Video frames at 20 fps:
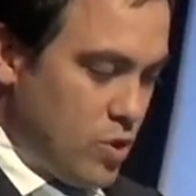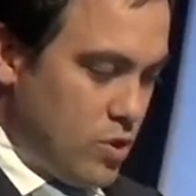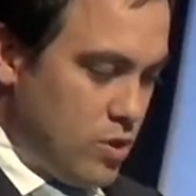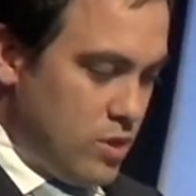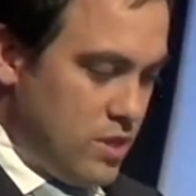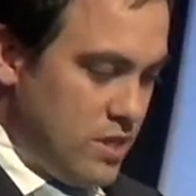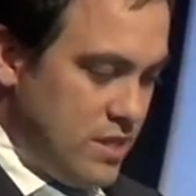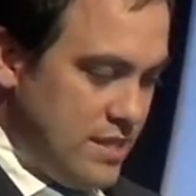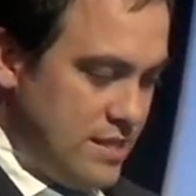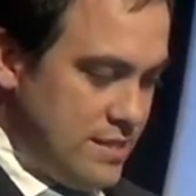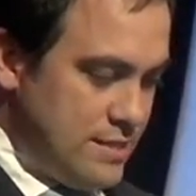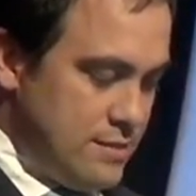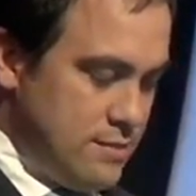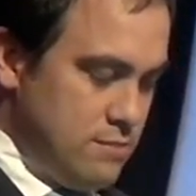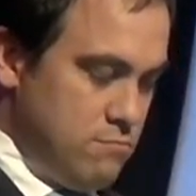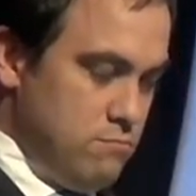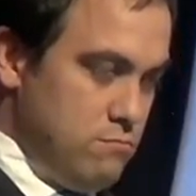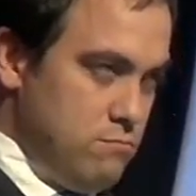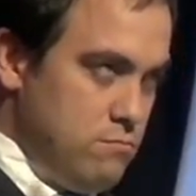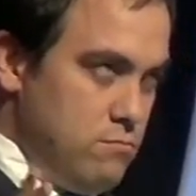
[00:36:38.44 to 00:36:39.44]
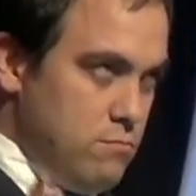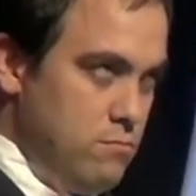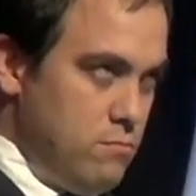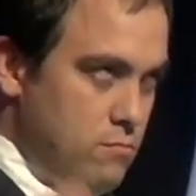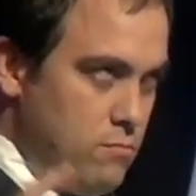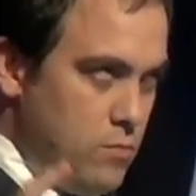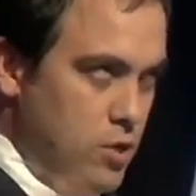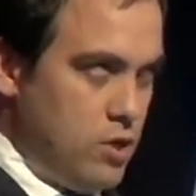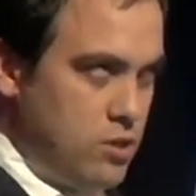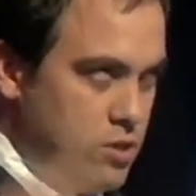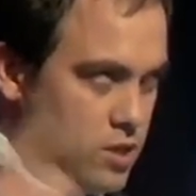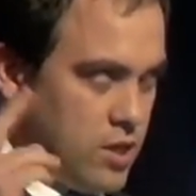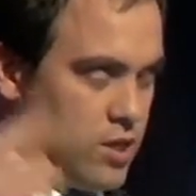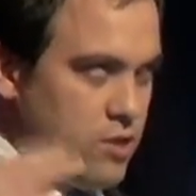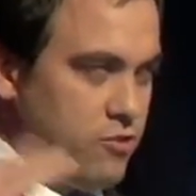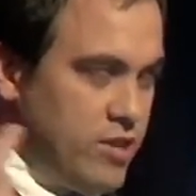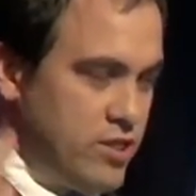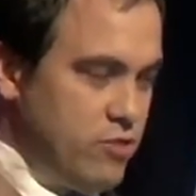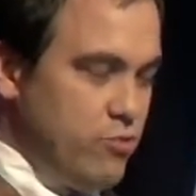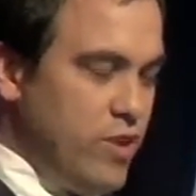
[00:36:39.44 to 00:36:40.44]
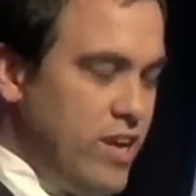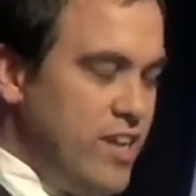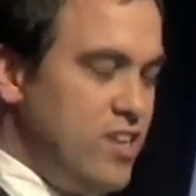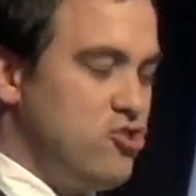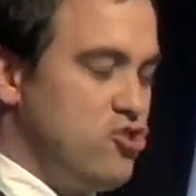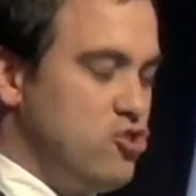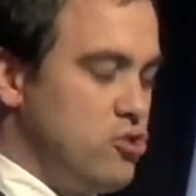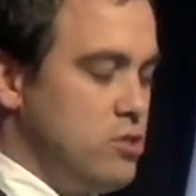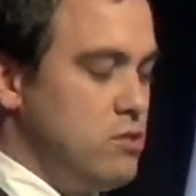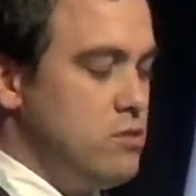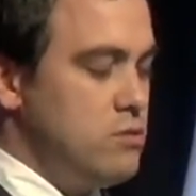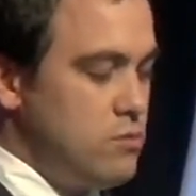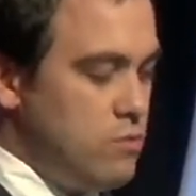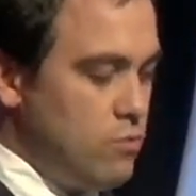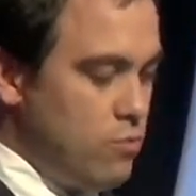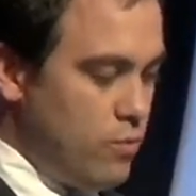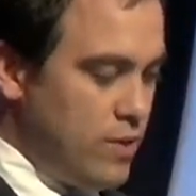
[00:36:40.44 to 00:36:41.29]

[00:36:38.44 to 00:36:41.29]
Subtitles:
This, not a graduation,